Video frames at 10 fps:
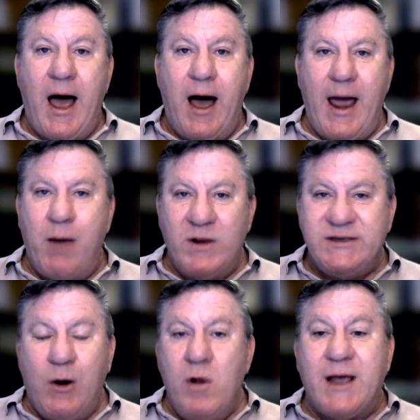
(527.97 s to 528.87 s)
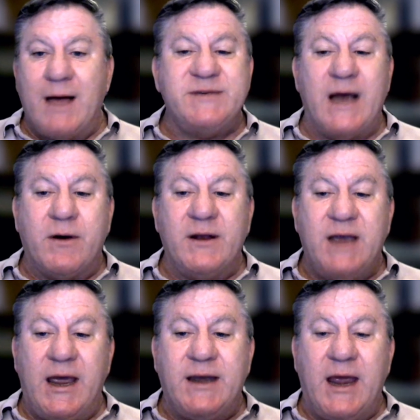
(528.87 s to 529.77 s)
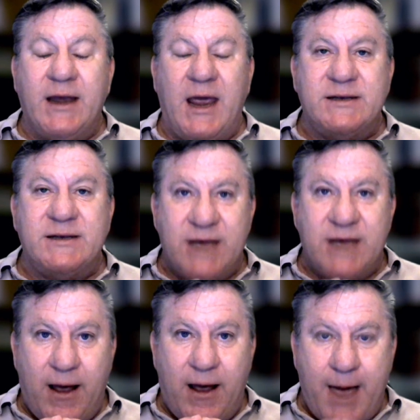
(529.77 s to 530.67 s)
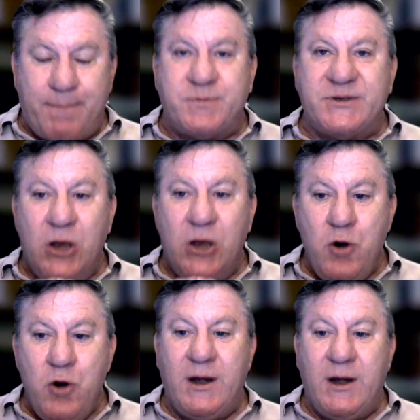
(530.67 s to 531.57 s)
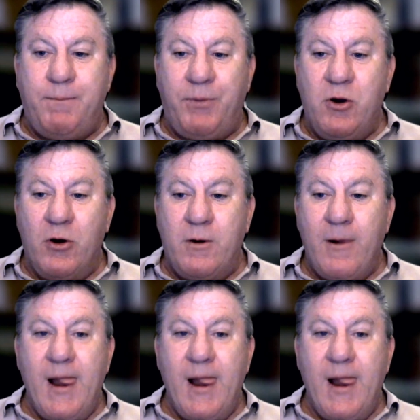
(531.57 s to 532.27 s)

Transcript: and once that oil comes out, it is absolutely pure.